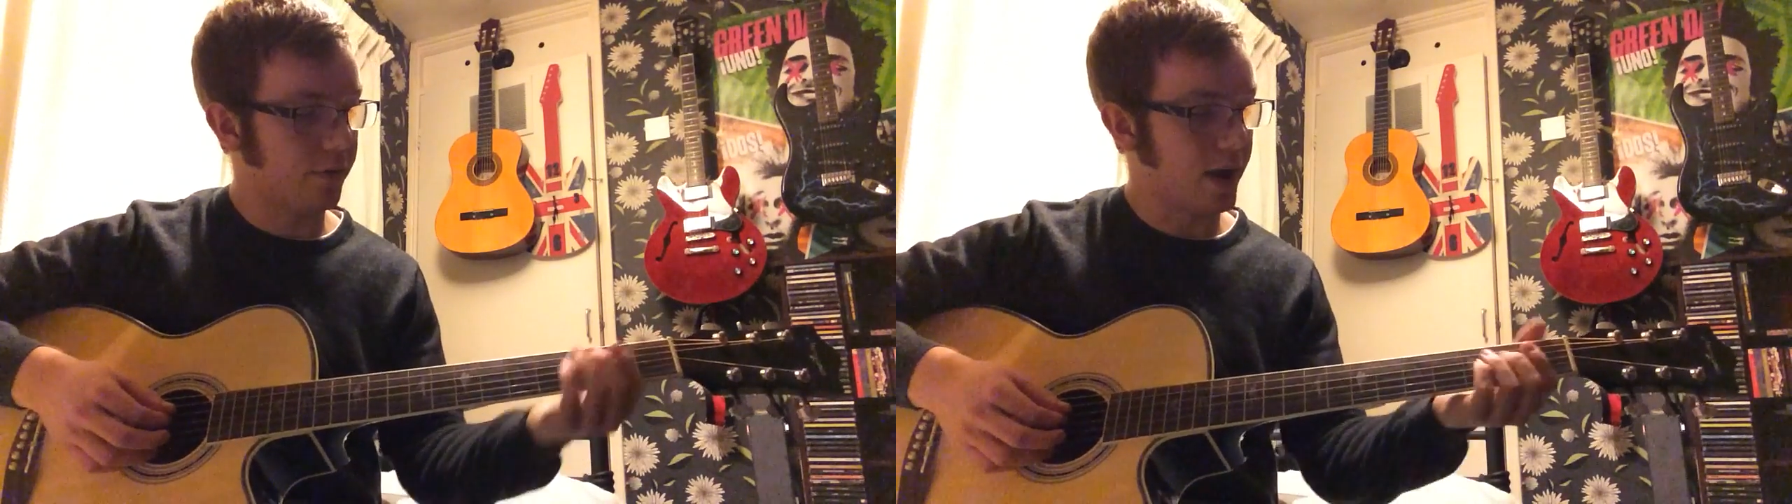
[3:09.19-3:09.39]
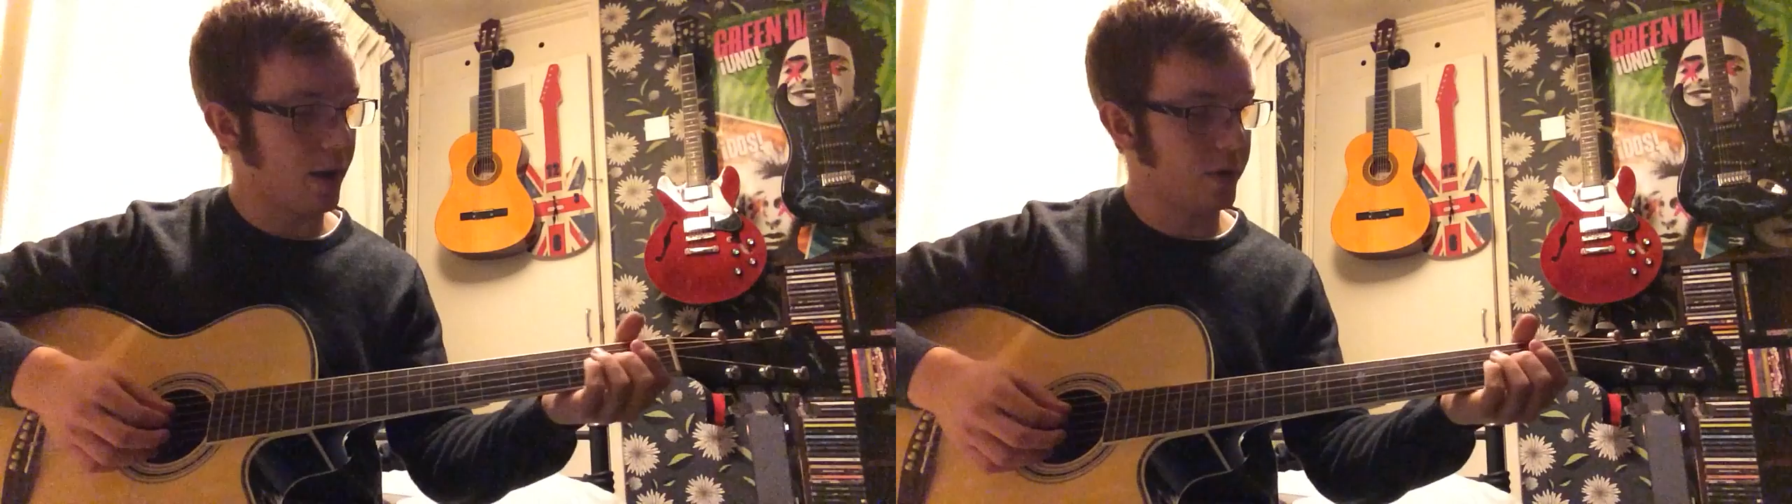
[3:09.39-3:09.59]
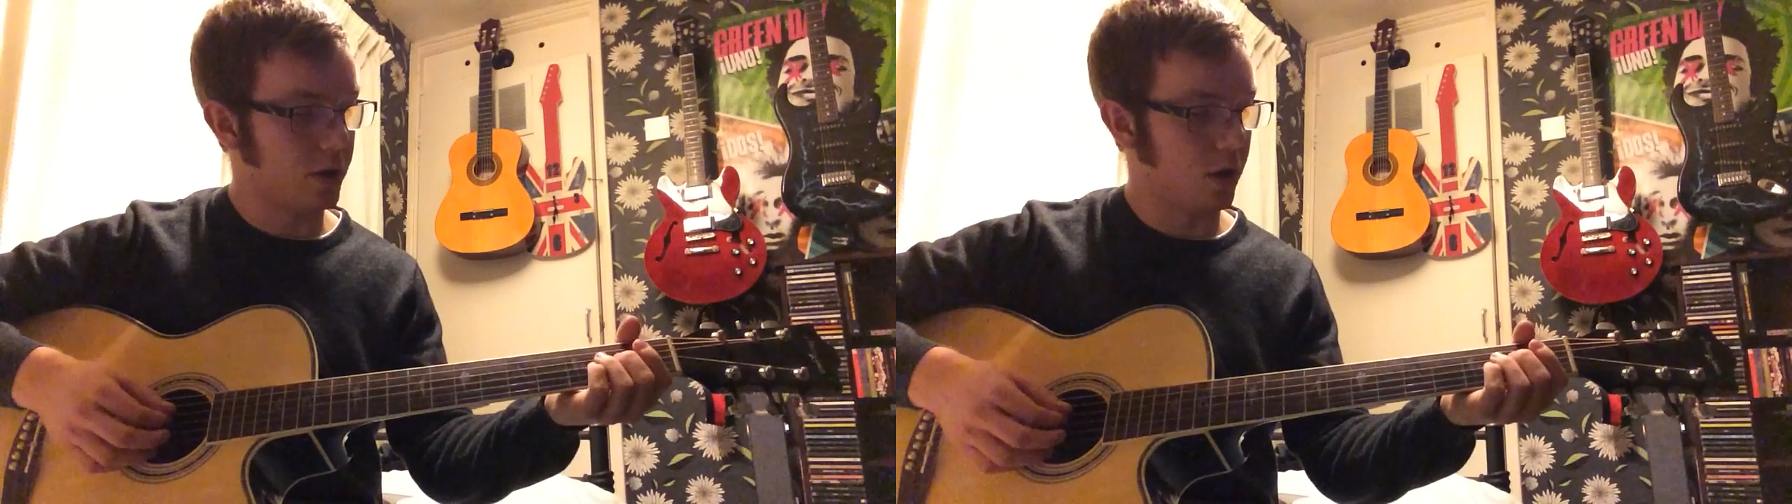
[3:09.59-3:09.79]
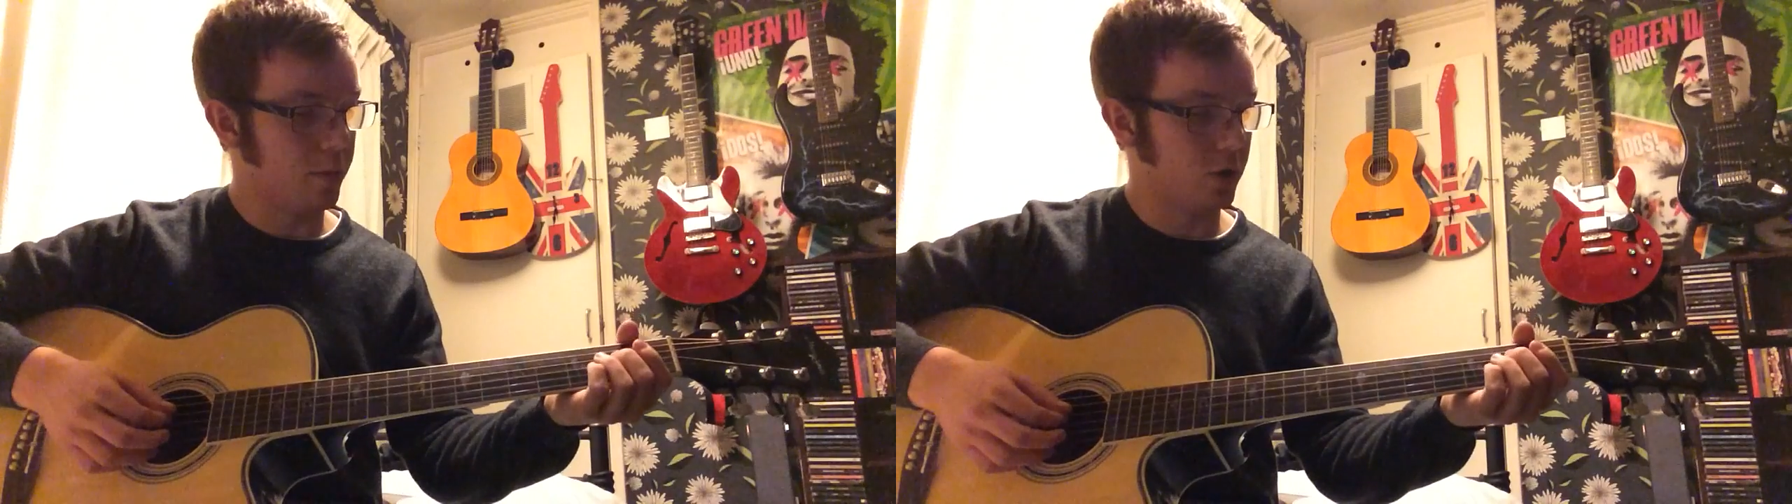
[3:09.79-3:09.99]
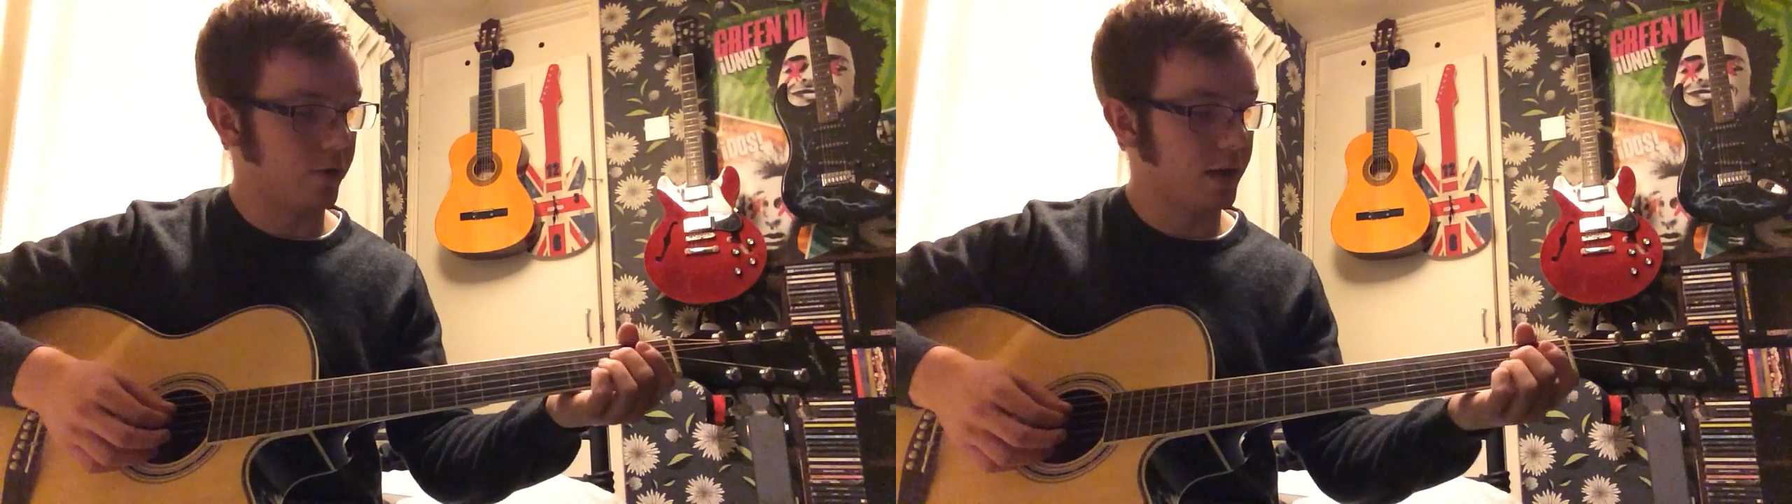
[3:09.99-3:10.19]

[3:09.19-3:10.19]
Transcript: fret with our middle